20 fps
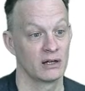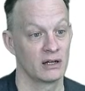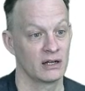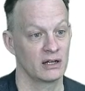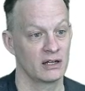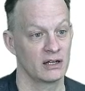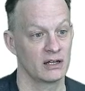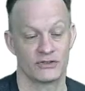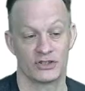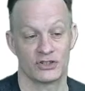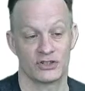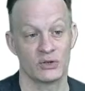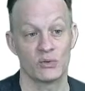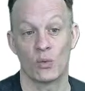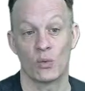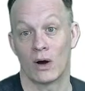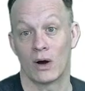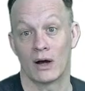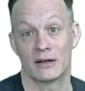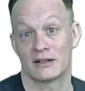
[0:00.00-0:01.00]
if she
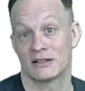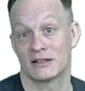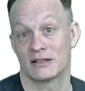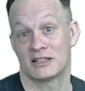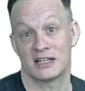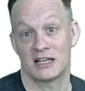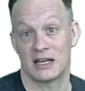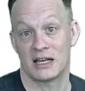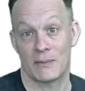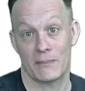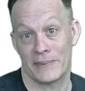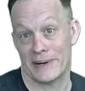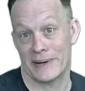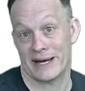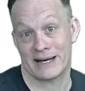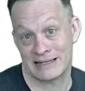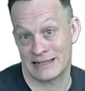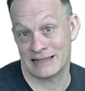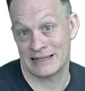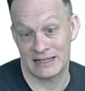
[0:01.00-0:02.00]
wanted to get
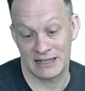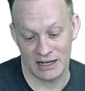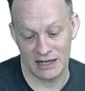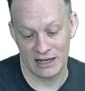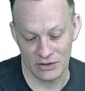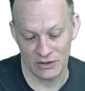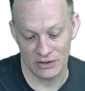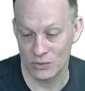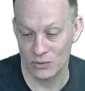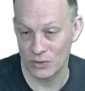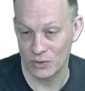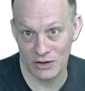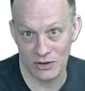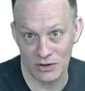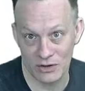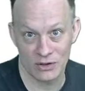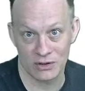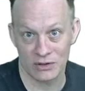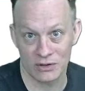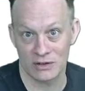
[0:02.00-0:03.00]
back together with
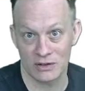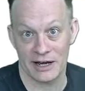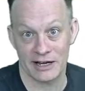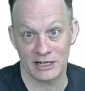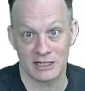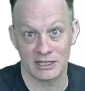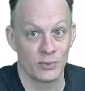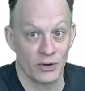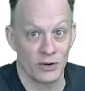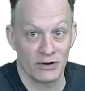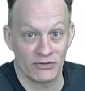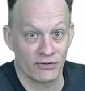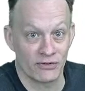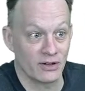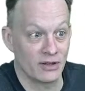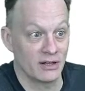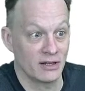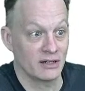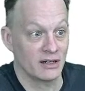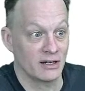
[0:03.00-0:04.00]
her
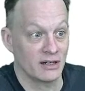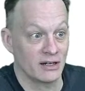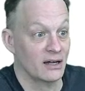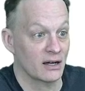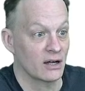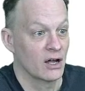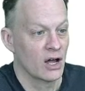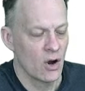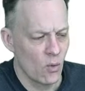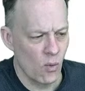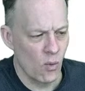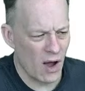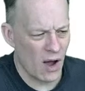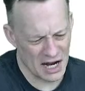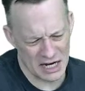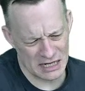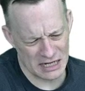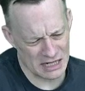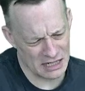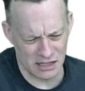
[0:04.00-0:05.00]
ex-boyfriend, then yeah.
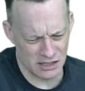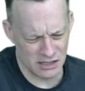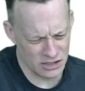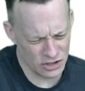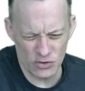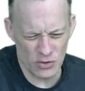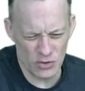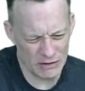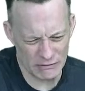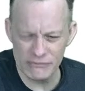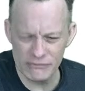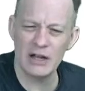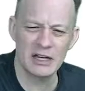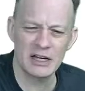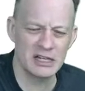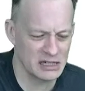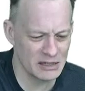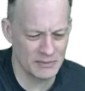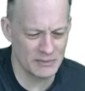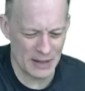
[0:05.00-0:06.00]
Why didn't you
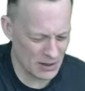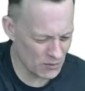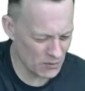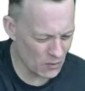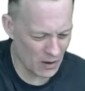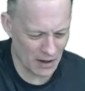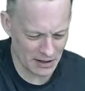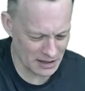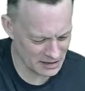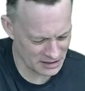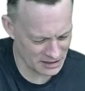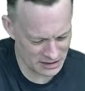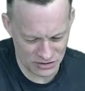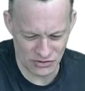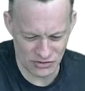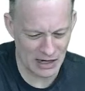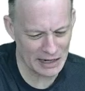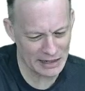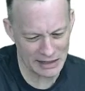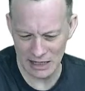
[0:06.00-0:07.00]
invite him? I wanted to
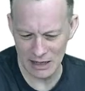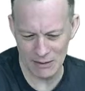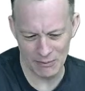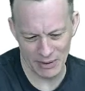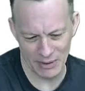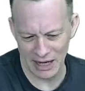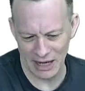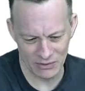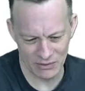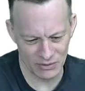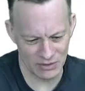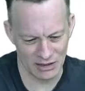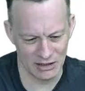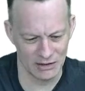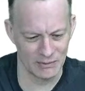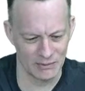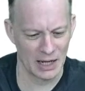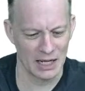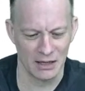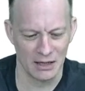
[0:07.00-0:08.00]
try to get back with
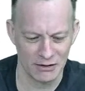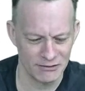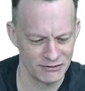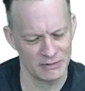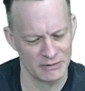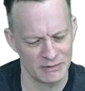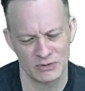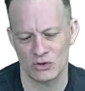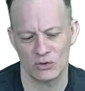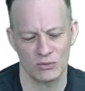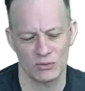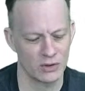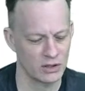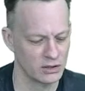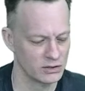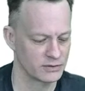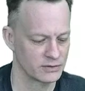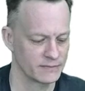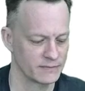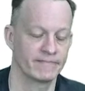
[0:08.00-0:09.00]
him. I love him so
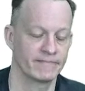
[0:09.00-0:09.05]
much.